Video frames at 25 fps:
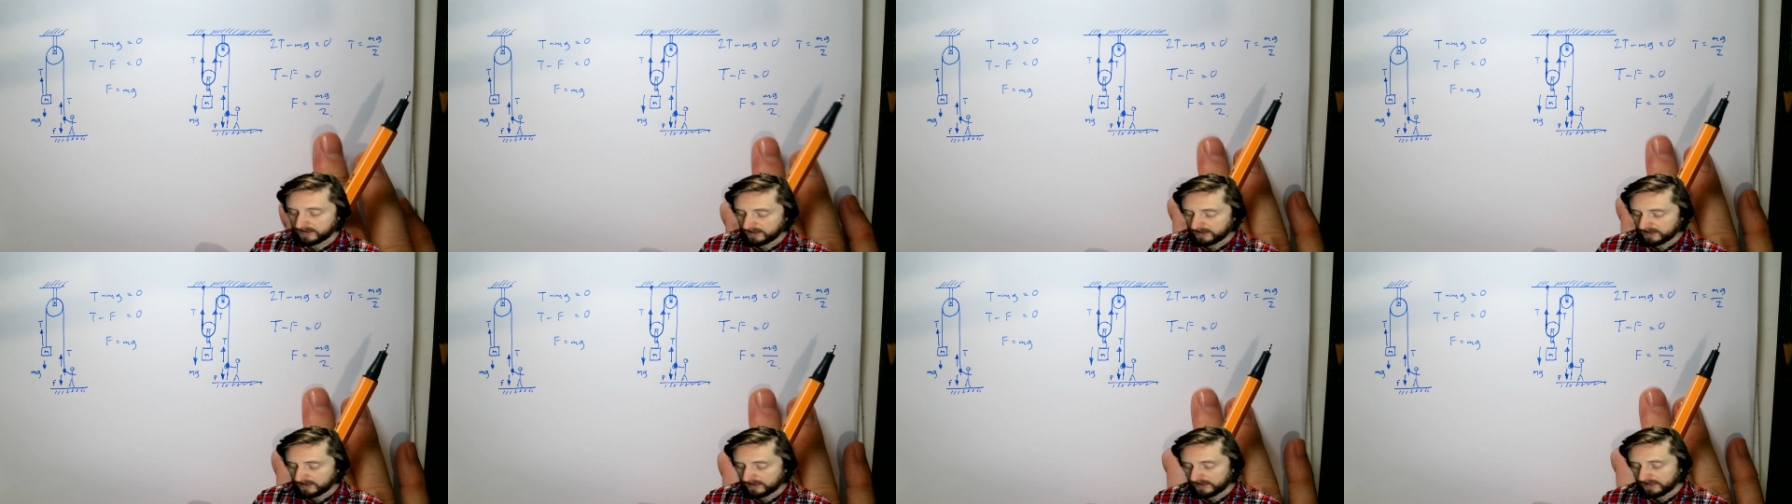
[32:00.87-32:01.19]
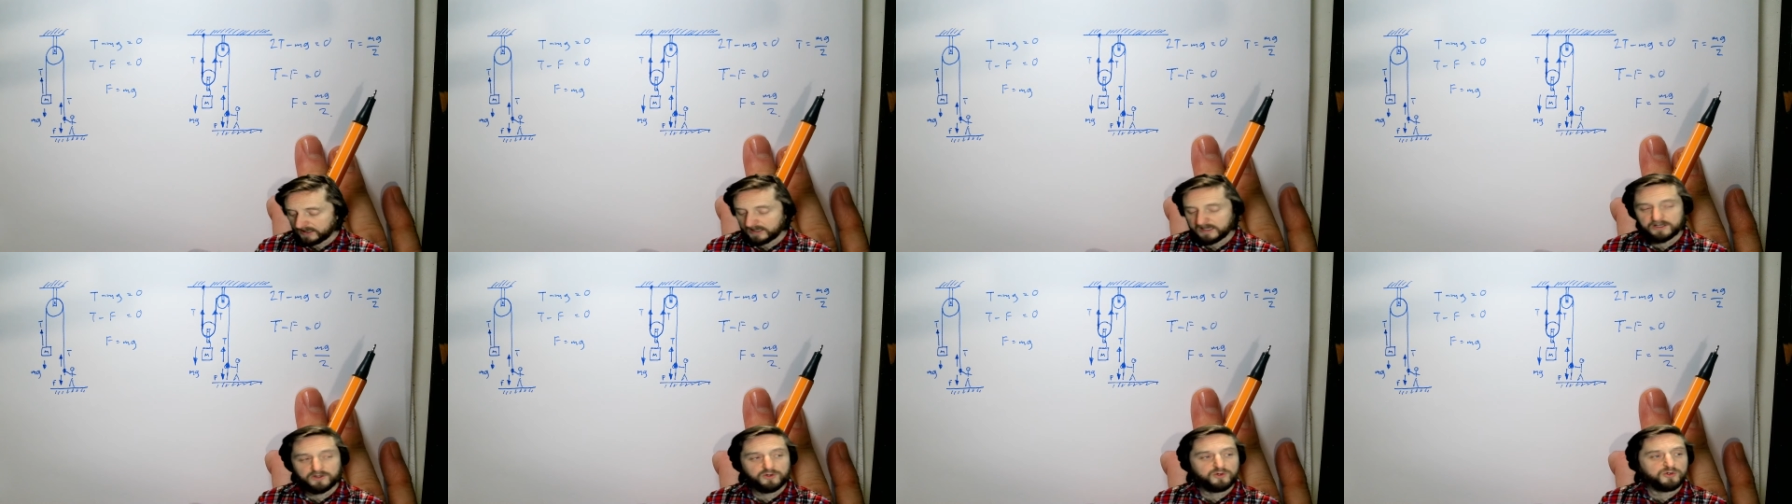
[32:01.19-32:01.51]

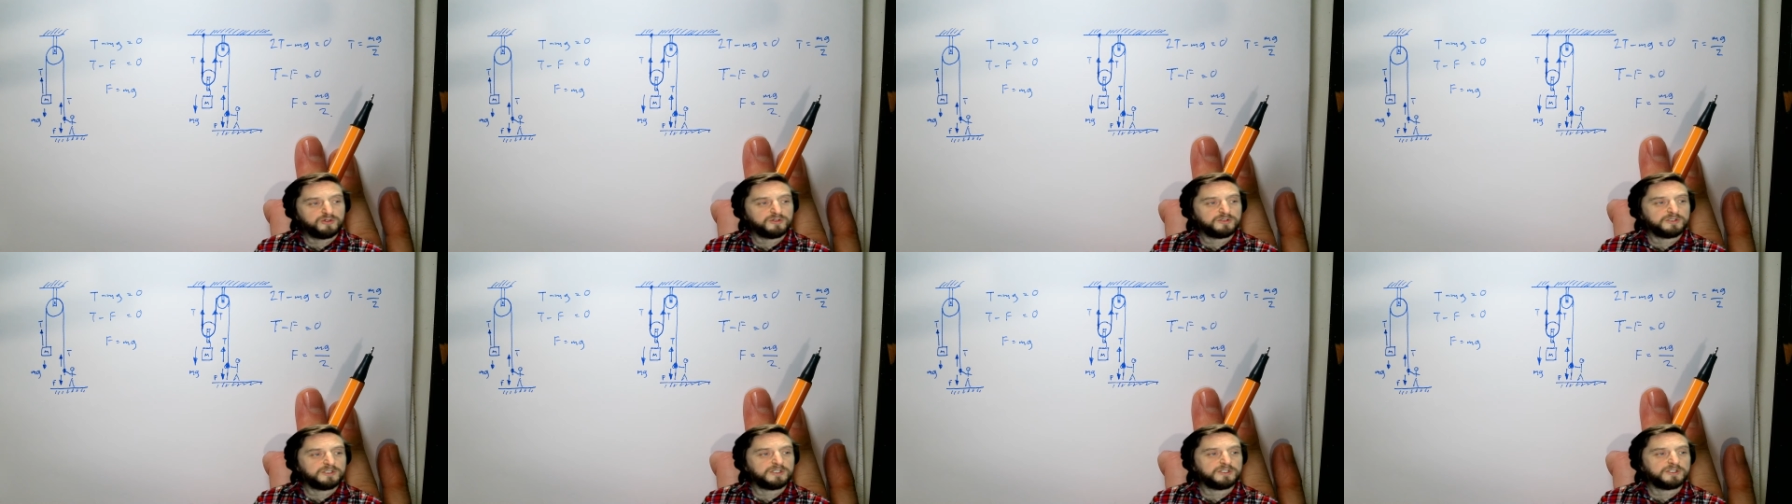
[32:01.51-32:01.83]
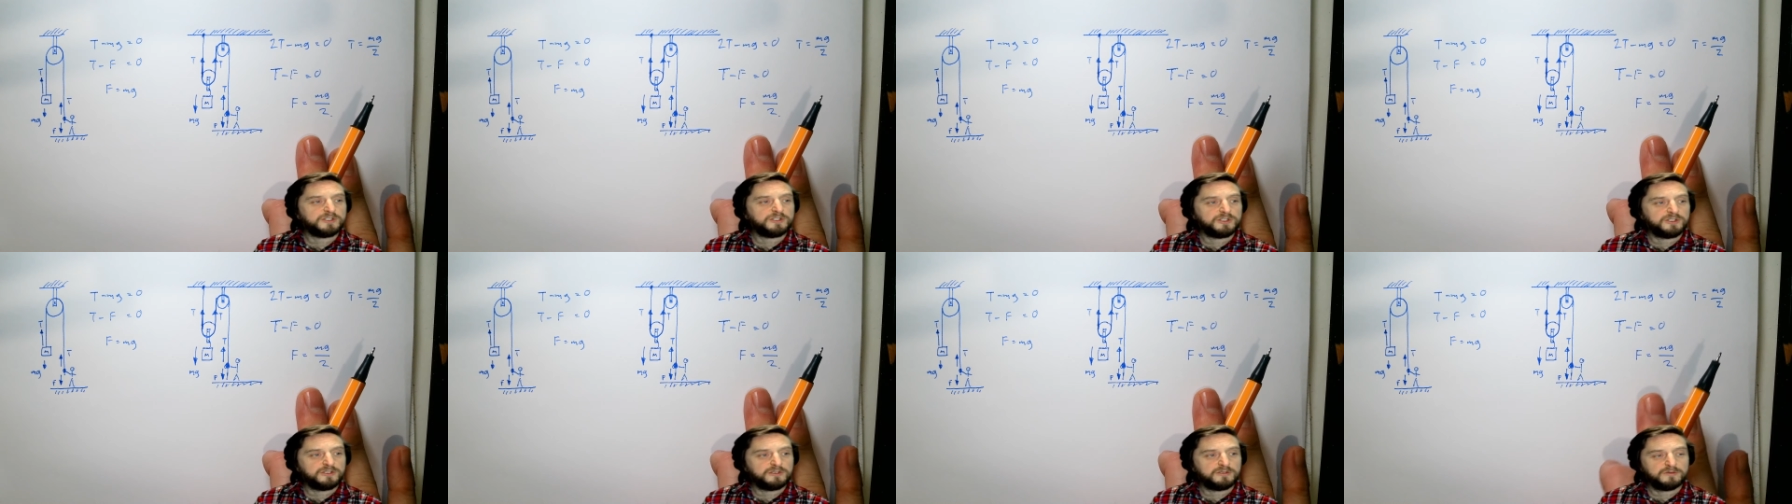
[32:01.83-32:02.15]
in order
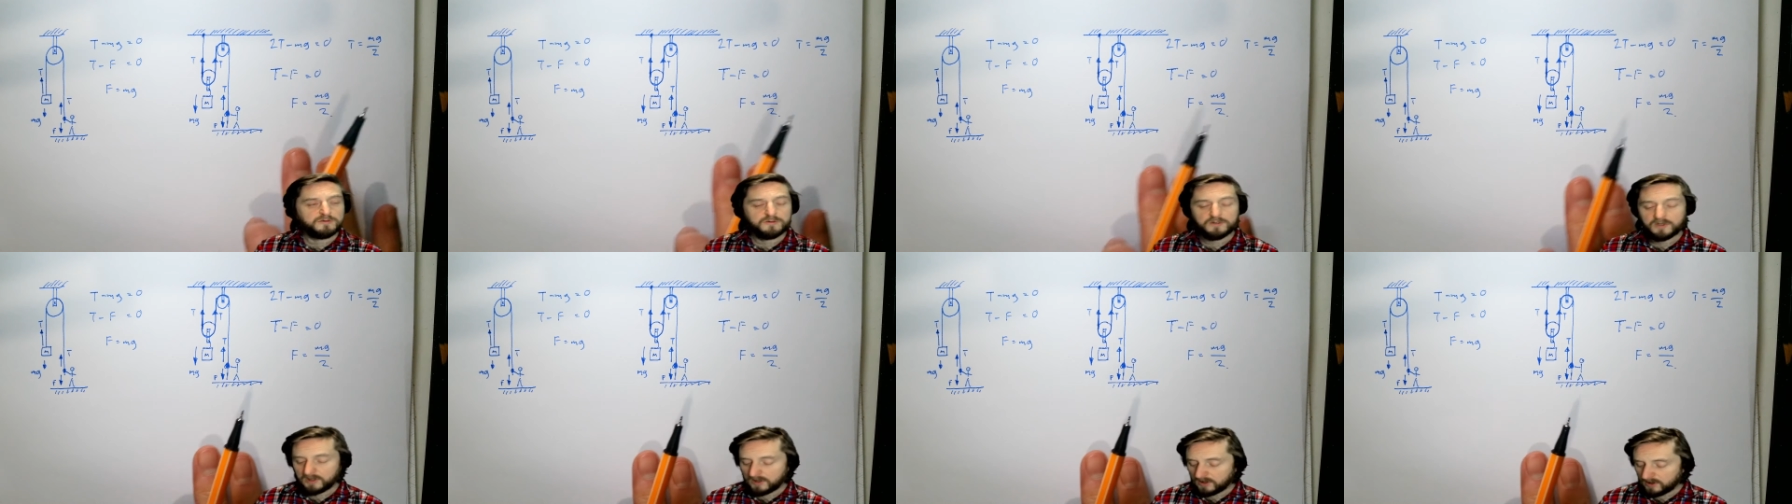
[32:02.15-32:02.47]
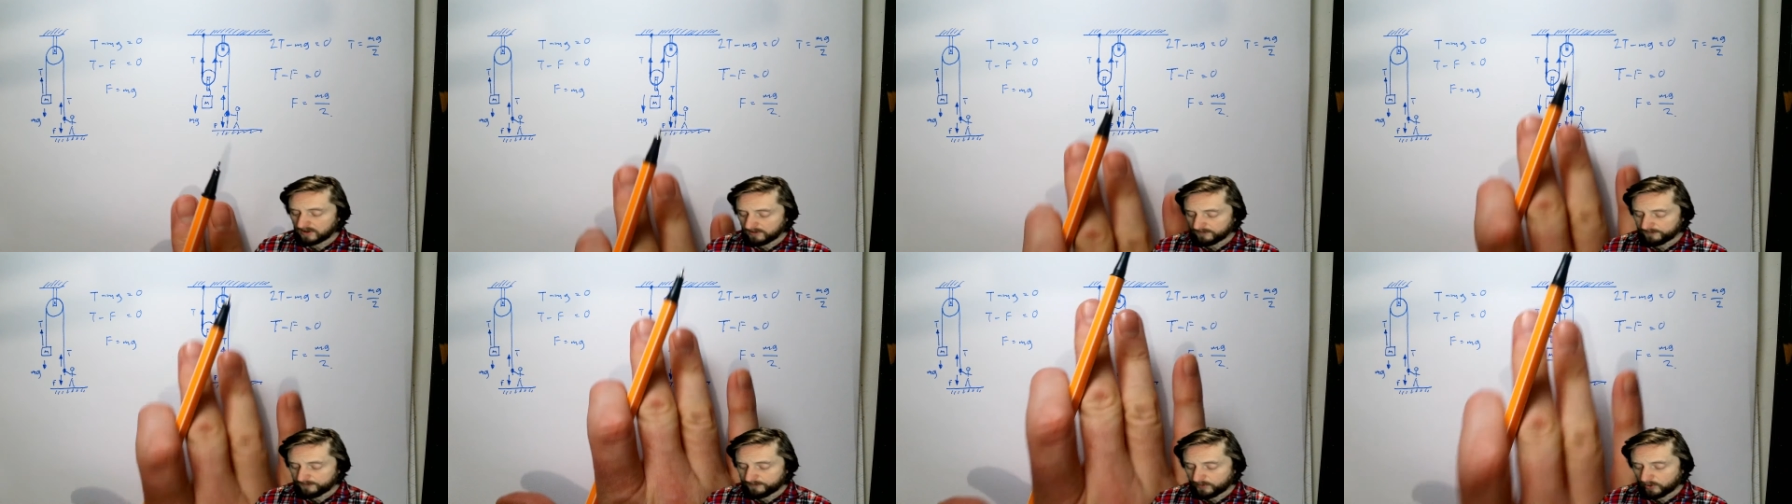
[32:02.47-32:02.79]
to
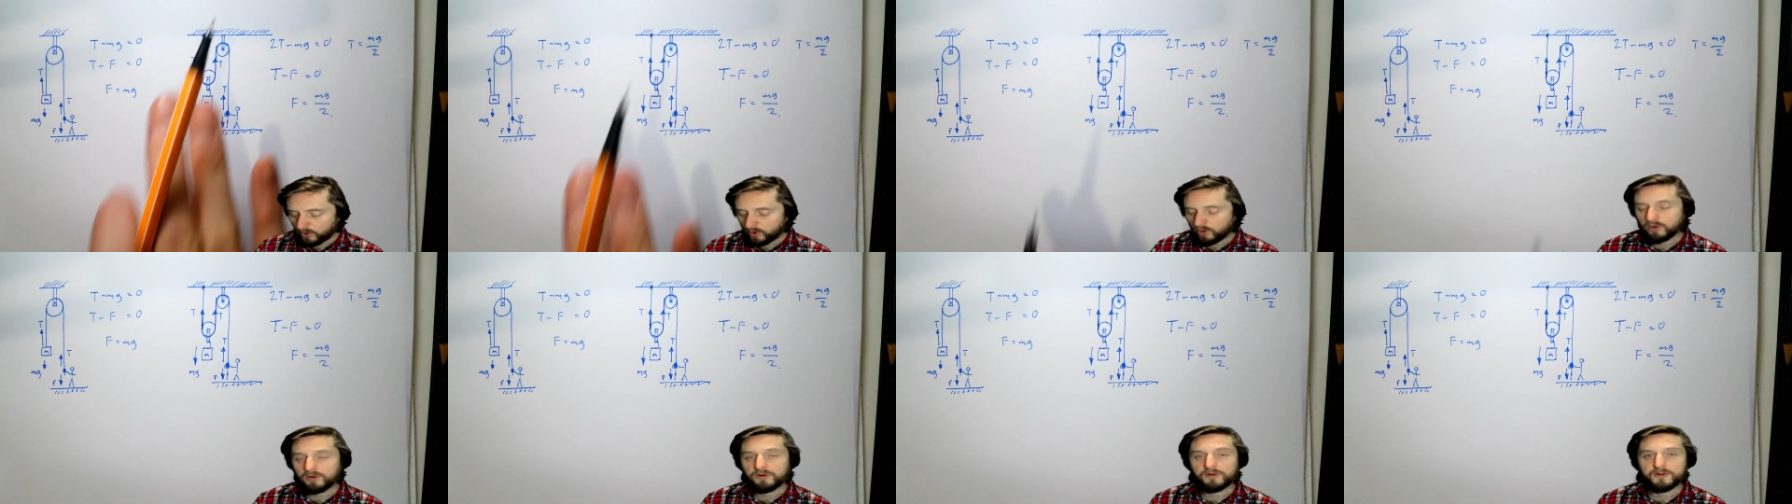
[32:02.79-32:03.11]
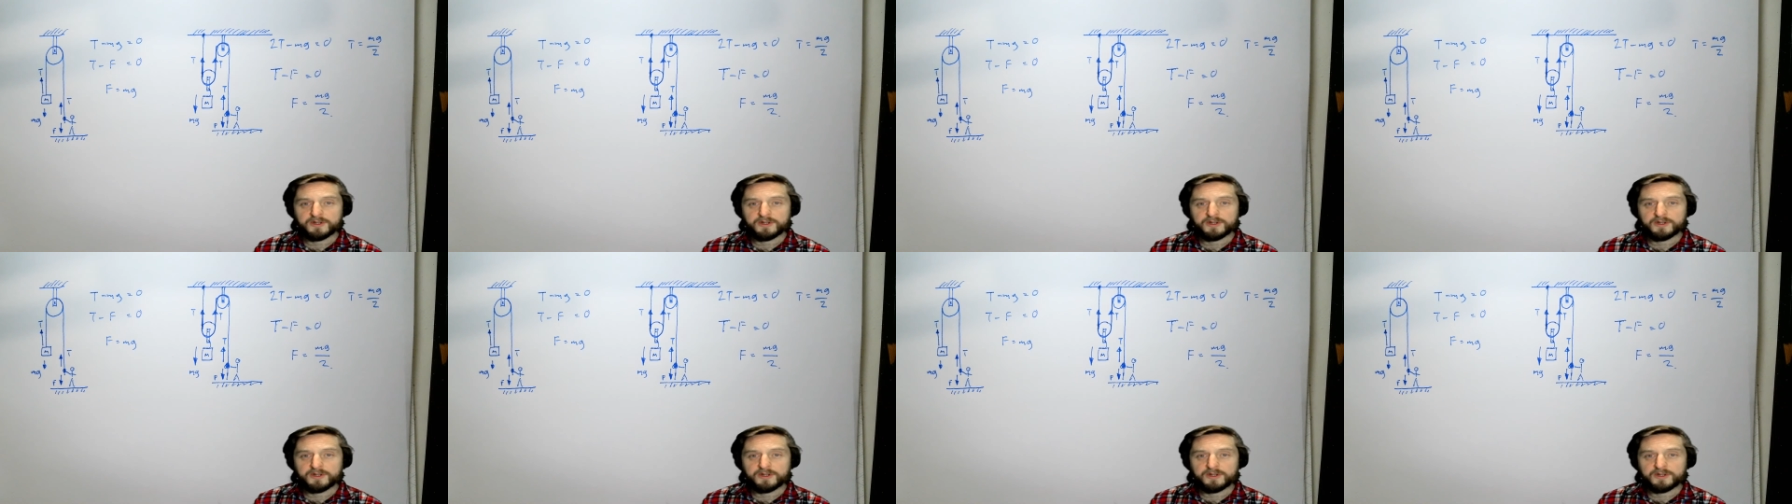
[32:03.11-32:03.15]
pull